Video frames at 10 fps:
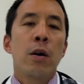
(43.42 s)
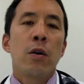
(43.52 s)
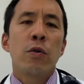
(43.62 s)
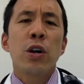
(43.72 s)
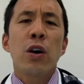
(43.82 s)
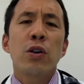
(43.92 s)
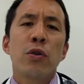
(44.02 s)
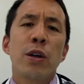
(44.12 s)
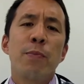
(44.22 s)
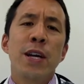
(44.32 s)
We all
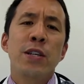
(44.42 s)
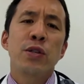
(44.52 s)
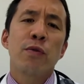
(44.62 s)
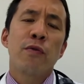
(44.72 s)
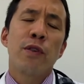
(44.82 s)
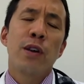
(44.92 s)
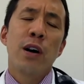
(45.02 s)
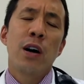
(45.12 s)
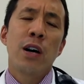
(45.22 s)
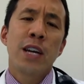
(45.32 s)
know that patients with
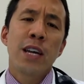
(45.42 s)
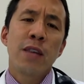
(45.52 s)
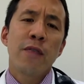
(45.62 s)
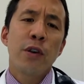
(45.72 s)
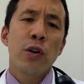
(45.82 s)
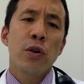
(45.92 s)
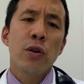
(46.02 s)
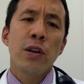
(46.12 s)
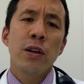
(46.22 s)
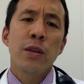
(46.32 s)
kidney failure
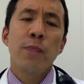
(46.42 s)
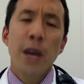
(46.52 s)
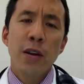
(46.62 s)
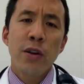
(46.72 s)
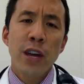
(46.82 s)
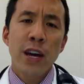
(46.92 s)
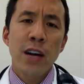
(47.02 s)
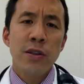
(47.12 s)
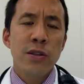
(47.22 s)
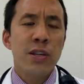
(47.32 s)
depend on
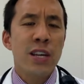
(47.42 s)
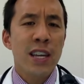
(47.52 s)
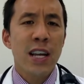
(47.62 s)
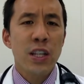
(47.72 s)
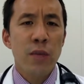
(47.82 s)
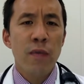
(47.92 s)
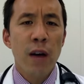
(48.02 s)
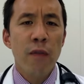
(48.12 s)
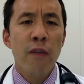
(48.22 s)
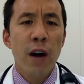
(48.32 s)
dialysis and cannot
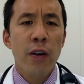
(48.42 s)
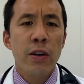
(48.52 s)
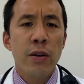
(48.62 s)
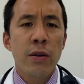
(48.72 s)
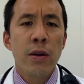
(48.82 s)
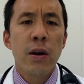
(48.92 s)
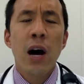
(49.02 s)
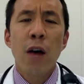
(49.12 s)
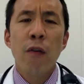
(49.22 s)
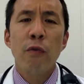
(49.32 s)
survive without it.
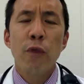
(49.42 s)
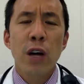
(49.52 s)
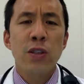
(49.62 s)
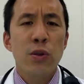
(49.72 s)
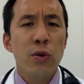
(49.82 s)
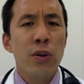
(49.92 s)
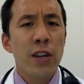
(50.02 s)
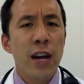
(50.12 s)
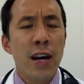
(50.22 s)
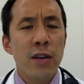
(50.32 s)
However, we also know that
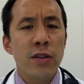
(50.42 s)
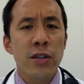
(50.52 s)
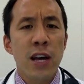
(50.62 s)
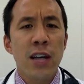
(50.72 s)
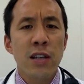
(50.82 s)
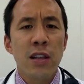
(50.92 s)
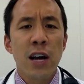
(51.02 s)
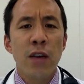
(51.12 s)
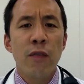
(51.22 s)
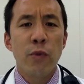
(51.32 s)
dialysis has a
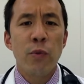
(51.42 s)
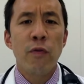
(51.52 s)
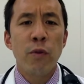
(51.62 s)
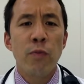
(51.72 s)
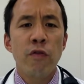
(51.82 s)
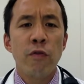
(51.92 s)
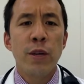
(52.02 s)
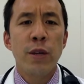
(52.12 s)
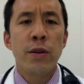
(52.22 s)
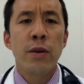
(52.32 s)
lot of room for improvement.